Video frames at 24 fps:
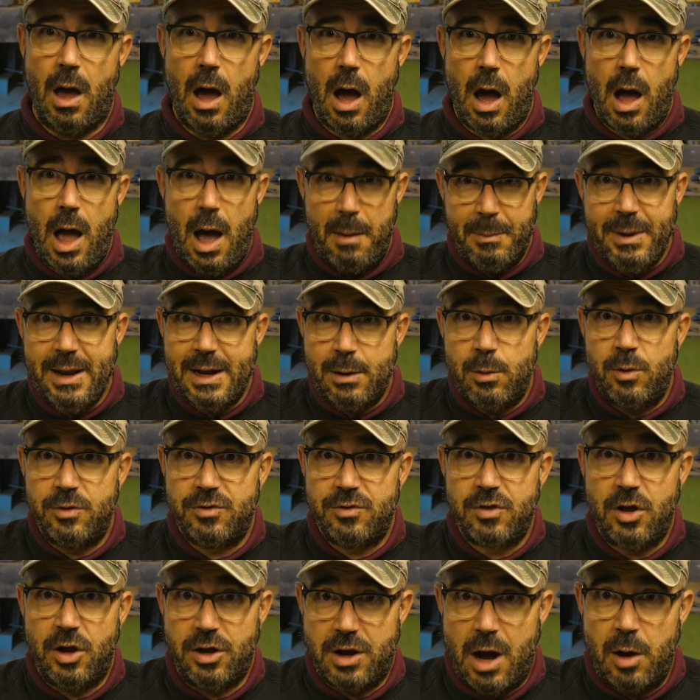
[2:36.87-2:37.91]
I mean, it
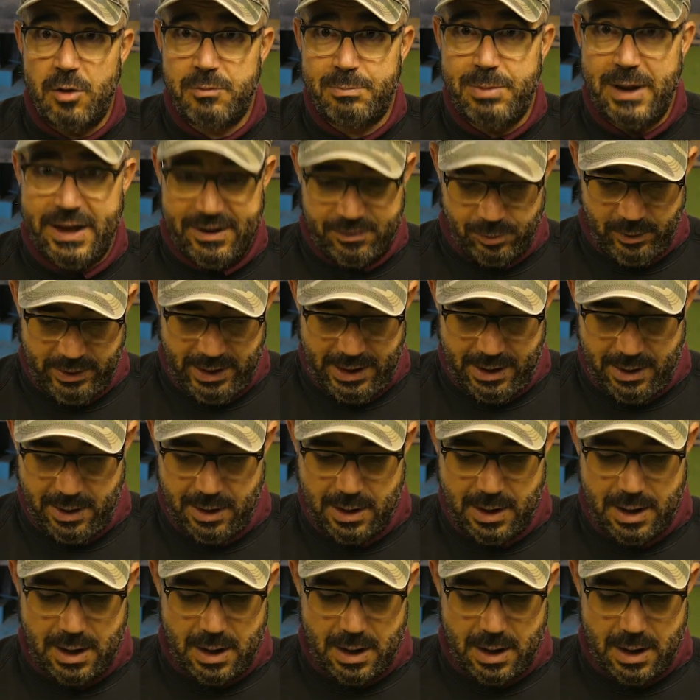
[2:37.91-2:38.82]
was good. I was pleased with it.